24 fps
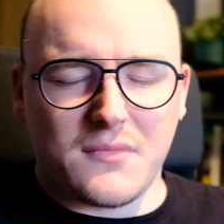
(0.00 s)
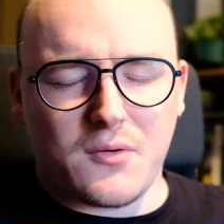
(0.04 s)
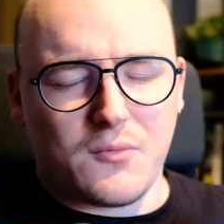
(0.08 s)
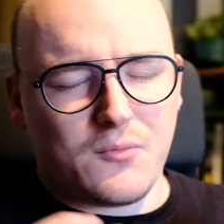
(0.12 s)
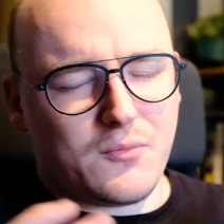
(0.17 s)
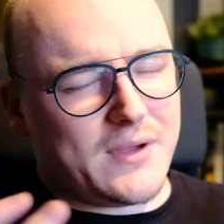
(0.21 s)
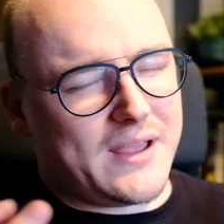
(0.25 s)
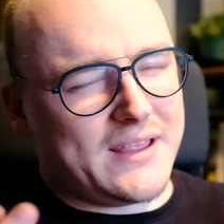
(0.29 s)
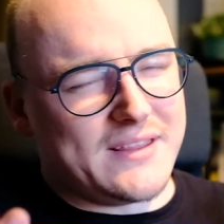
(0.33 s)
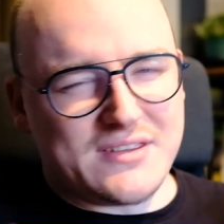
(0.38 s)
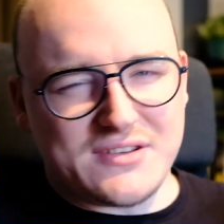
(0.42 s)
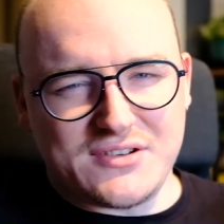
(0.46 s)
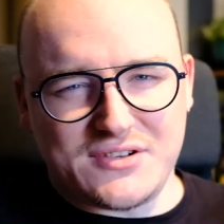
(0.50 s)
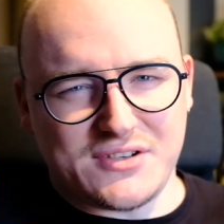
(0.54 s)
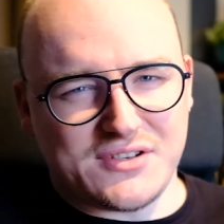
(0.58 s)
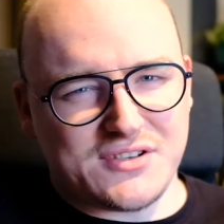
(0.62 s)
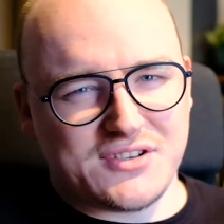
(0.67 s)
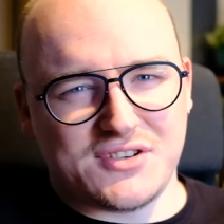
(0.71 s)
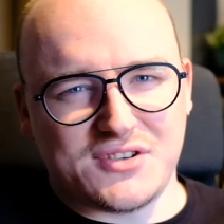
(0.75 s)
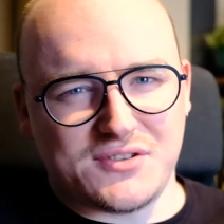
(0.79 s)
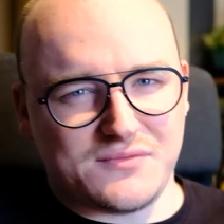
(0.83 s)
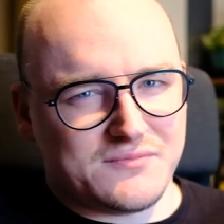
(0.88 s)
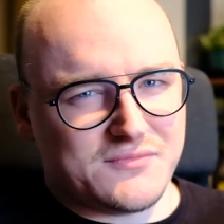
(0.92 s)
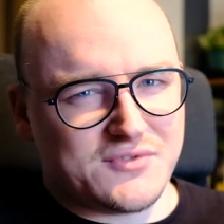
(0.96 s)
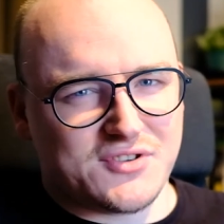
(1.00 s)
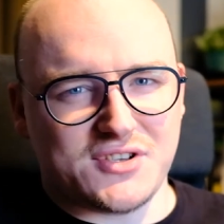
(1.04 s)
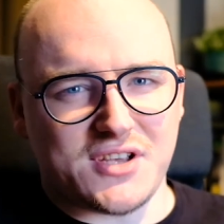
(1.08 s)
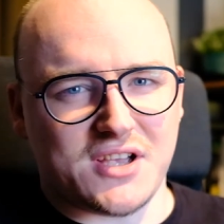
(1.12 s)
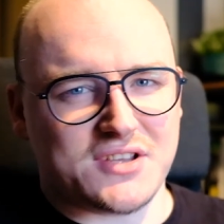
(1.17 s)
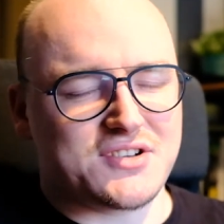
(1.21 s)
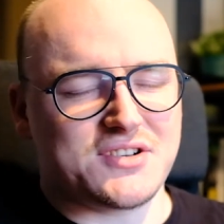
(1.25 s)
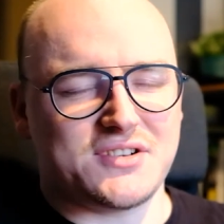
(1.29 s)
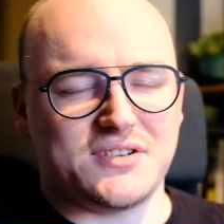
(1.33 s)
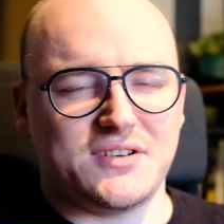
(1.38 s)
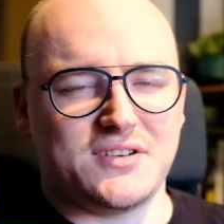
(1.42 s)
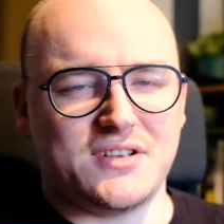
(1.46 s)
just
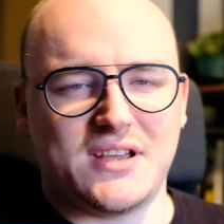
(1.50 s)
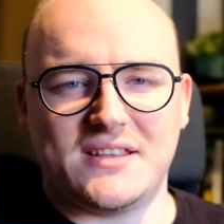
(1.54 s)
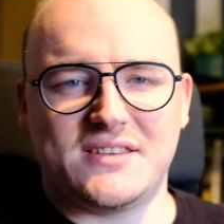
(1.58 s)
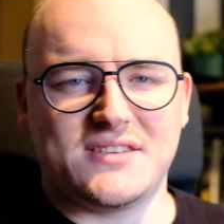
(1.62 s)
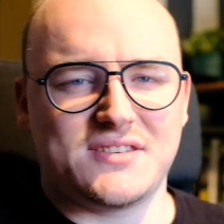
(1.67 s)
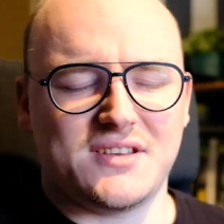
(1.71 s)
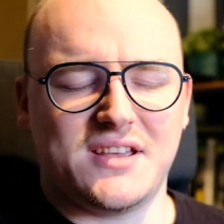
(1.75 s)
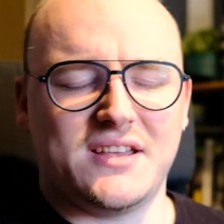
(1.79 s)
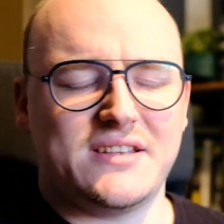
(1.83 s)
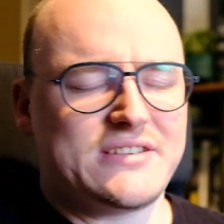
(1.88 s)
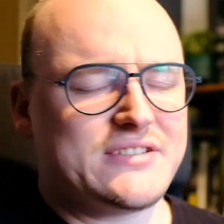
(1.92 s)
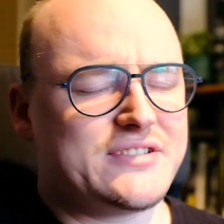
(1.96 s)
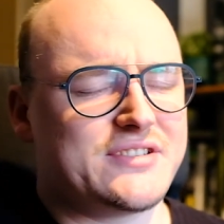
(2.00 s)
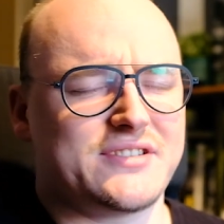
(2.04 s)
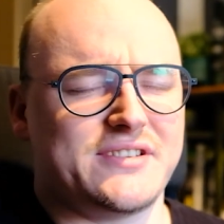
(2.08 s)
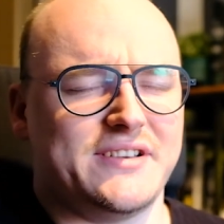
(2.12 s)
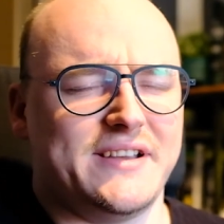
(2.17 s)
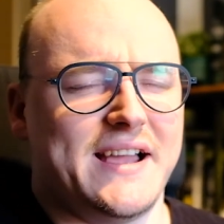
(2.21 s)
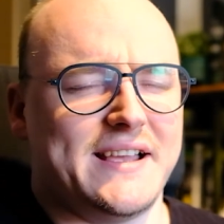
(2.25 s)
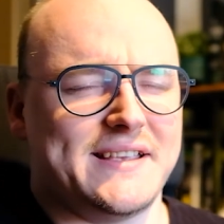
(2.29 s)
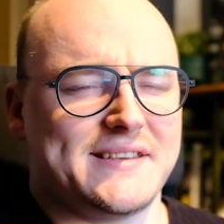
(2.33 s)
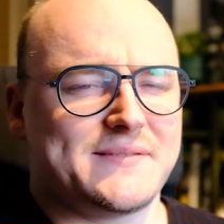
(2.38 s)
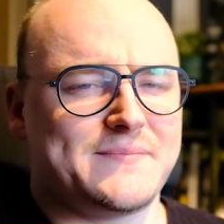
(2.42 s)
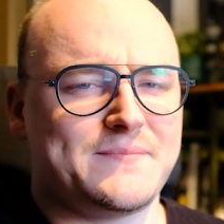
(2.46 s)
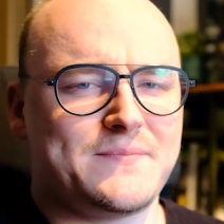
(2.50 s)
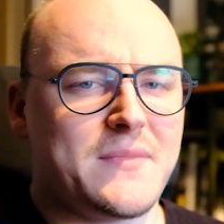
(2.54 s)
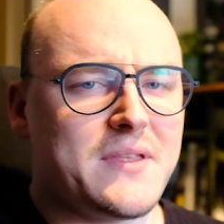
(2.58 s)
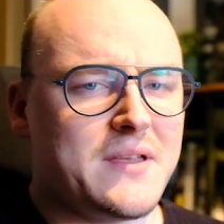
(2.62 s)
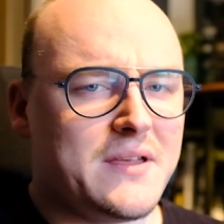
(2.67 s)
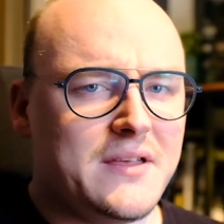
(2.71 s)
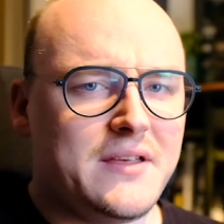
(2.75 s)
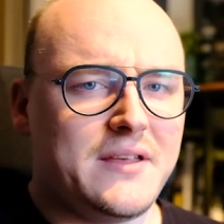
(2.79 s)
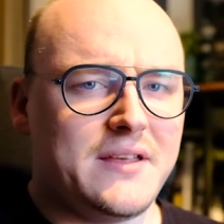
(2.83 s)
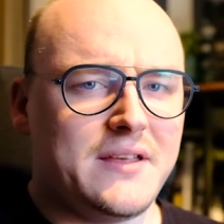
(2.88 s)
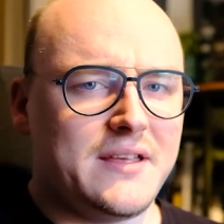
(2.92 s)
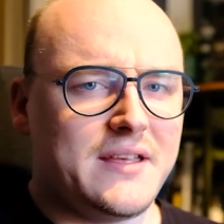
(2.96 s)
it's just nice.
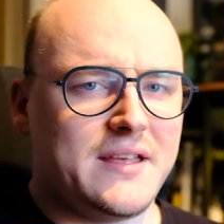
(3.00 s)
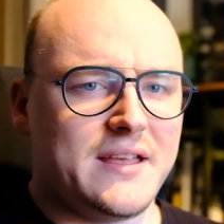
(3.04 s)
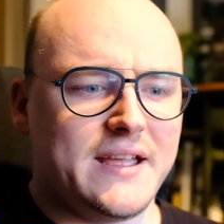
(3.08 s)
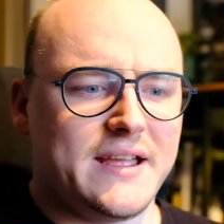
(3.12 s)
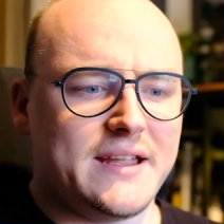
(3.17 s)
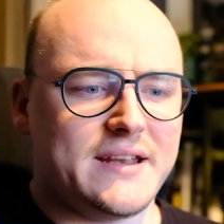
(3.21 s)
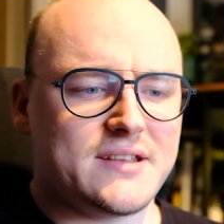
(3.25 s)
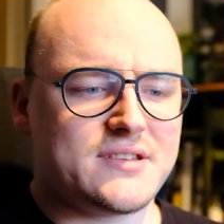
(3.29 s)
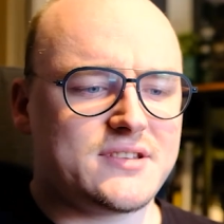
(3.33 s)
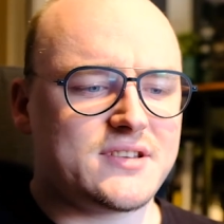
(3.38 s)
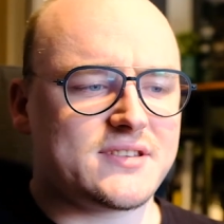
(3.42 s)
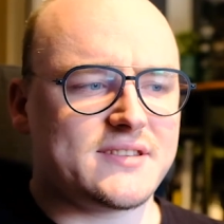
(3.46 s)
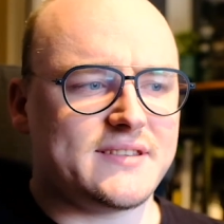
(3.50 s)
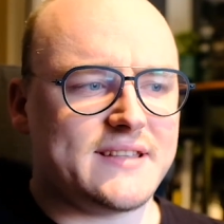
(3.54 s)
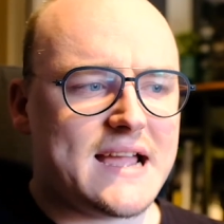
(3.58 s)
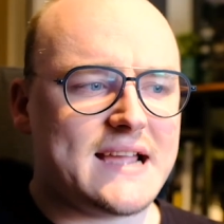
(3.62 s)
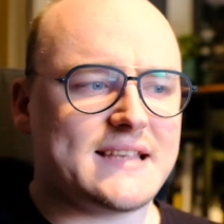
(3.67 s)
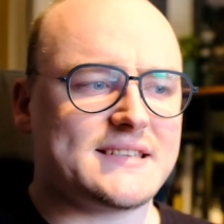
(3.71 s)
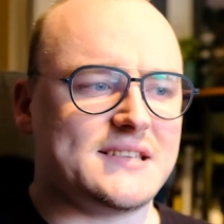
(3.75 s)
It is just nice and